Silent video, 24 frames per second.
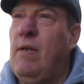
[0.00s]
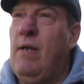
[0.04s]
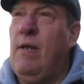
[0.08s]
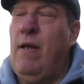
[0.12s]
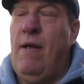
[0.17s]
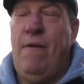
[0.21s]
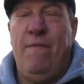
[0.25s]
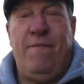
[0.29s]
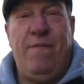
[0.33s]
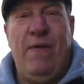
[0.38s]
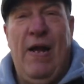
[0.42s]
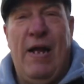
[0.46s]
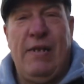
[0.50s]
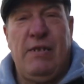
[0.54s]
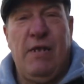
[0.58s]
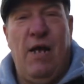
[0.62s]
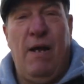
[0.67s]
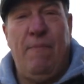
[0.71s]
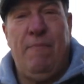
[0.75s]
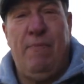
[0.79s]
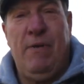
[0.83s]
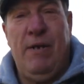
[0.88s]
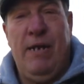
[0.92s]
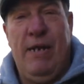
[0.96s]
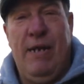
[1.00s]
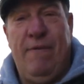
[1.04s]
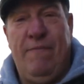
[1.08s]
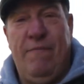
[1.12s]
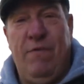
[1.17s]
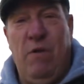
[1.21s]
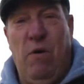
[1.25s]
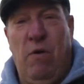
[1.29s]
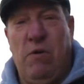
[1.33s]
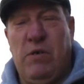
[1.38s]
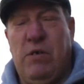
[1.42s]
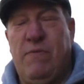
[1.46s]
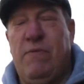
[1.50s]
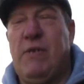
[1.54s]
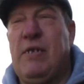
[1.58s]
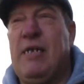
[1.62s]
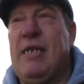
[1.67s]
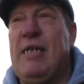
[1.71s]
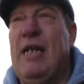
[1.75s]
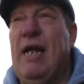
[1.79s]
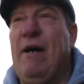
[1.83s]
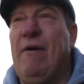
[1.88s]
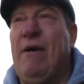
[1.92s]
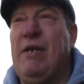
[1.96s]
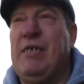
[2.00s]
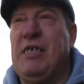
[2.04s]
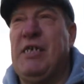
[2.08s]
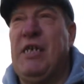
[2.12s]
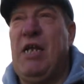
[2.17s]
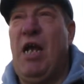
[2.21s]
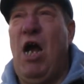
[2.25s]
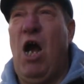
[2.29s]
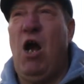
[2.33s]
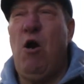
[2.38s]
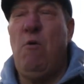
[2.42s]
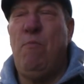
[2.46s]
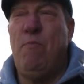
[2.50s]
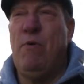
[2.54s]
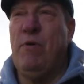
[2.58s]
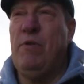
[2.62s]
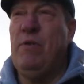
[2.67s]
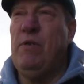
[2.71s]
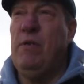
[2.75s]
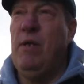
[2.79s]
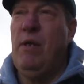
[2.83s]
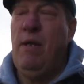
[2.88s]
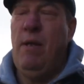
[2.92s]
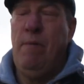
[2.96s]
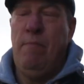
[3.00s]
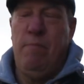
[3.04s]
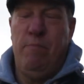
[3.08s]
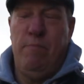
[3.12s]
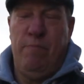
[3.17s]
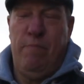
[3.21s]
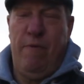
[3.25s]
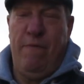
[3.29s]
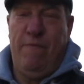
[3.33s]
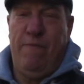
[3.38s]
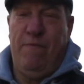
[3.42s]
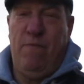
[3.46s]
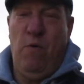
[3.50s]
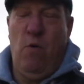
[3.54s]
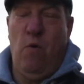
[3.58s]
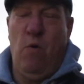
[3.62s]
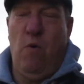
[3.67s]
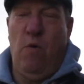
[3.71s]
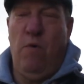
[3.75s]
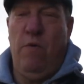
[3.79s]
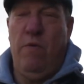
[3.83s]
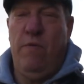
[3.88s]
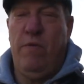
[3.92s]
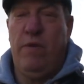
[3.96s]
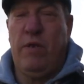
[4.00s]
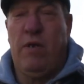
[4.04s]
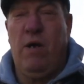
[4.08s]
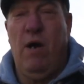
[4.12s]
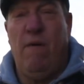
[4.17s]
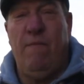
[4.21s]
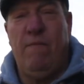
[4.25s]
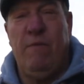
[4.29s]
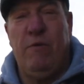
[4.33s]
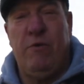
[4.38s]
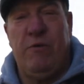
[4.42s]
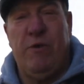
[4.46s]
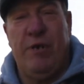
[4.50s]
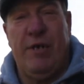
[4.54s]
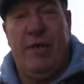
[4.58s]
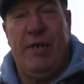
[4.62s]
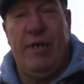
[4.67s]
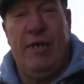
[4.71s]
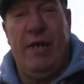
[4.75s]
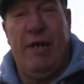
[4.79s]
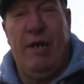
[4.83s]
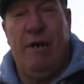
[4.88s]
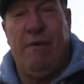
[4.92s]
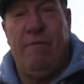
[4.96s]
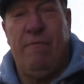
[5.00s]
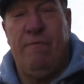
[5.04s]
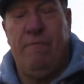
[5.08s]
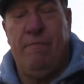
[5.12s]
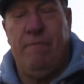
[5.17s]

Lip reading: In fact, I believe the Oxford Canal actually opened before the Coventry Canal.